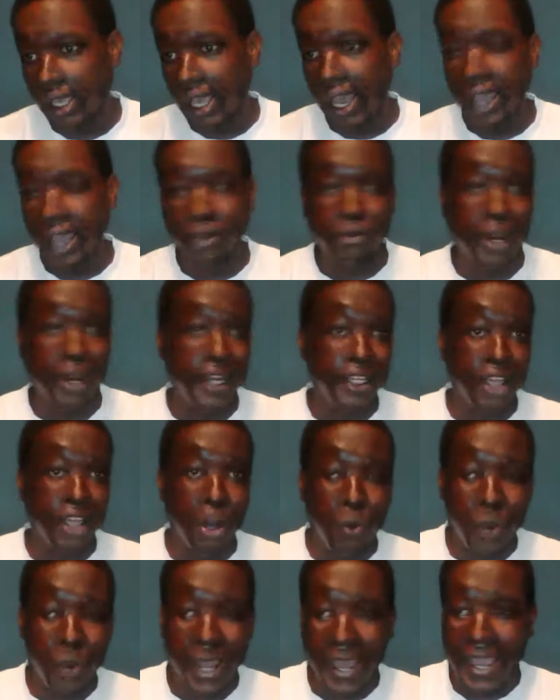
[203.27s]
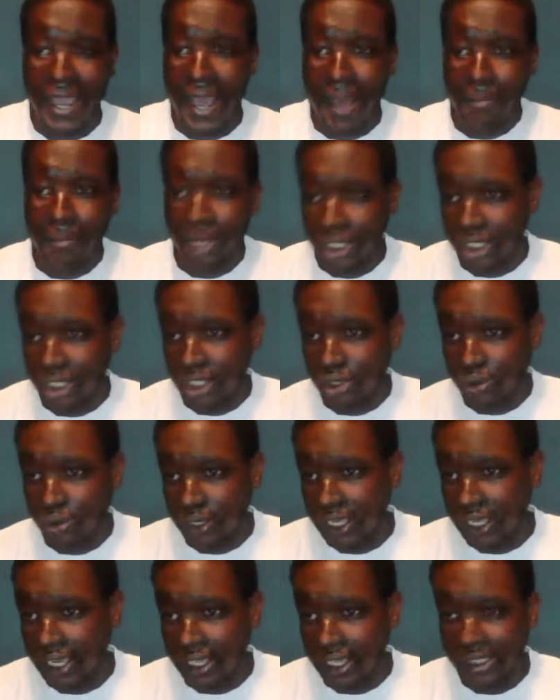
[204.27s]
And right now where I am in the
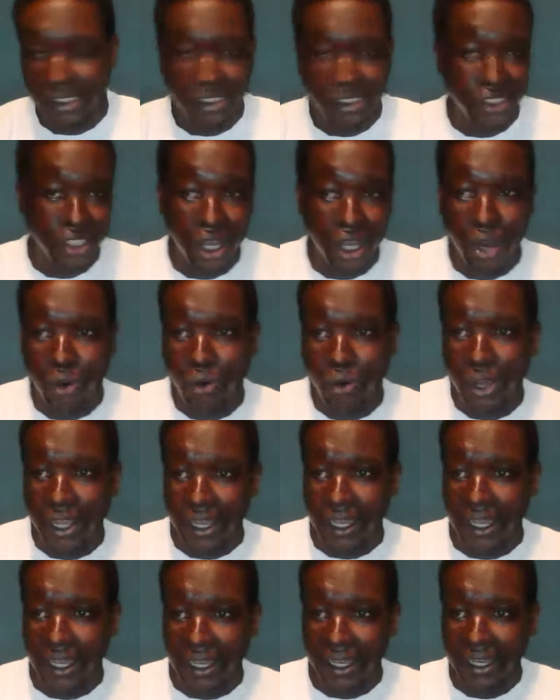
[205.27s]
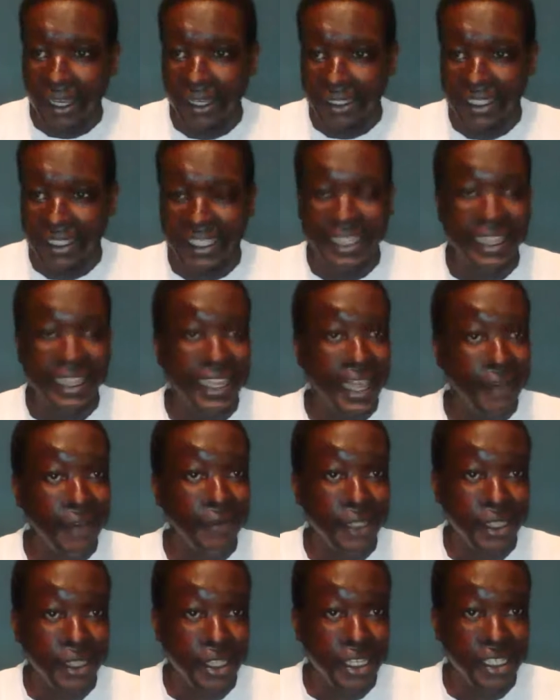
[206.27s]
UK, it is now
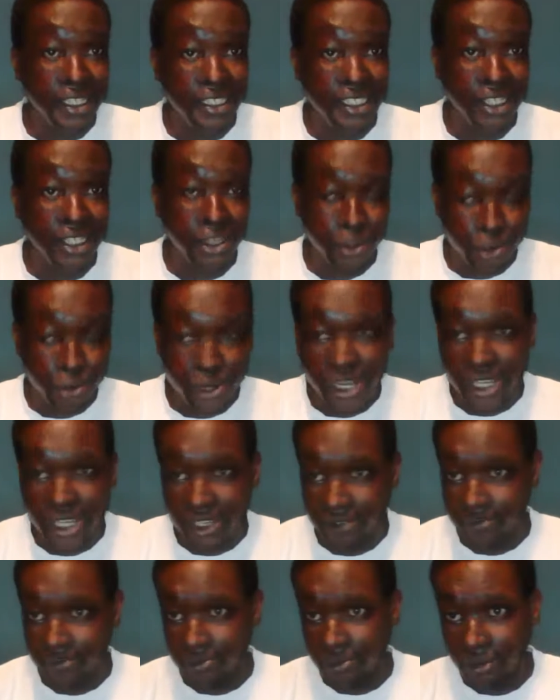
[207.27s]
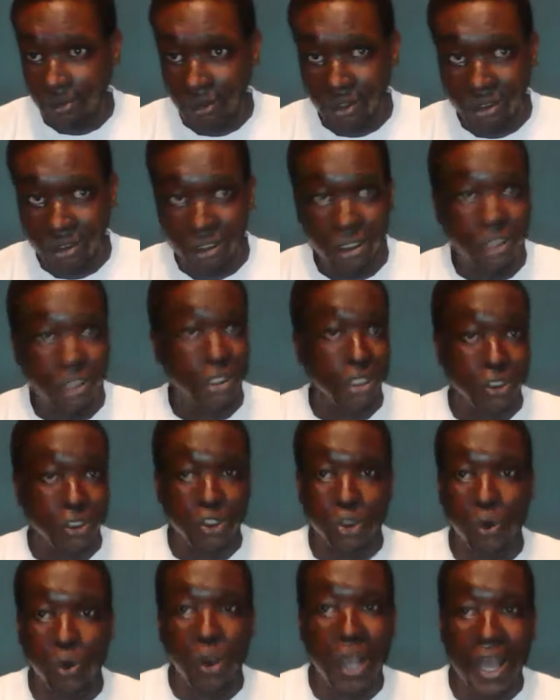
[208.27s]
11:33.
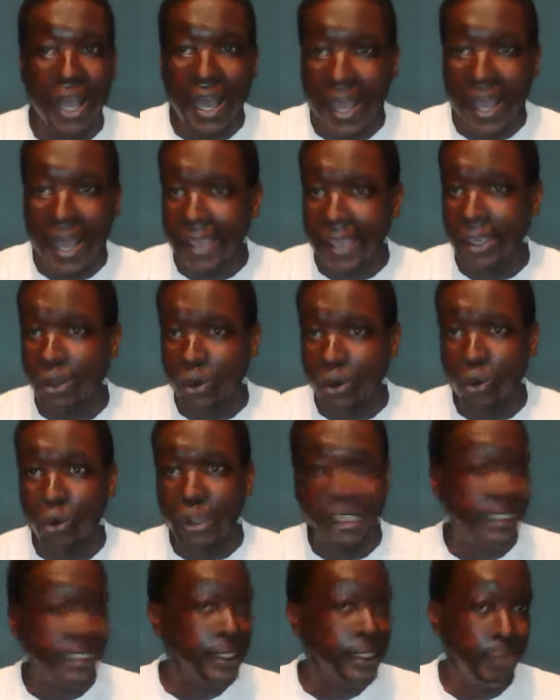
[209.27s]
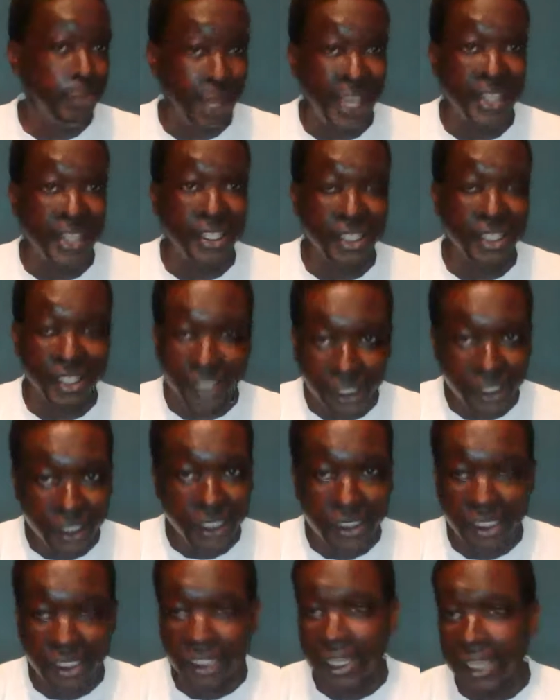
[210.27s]
So I going to bed early
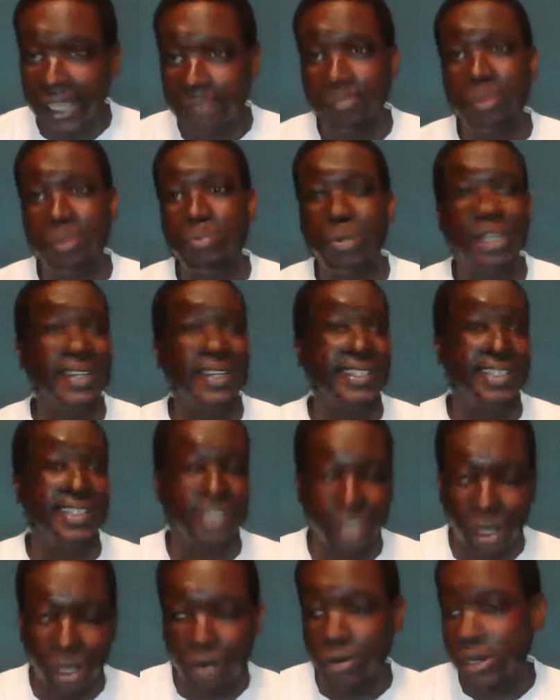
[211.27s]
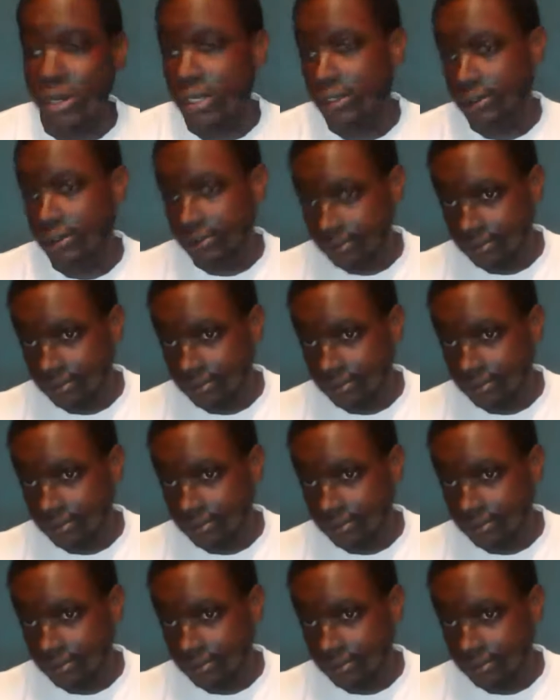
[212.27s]
tonight. People are sorry.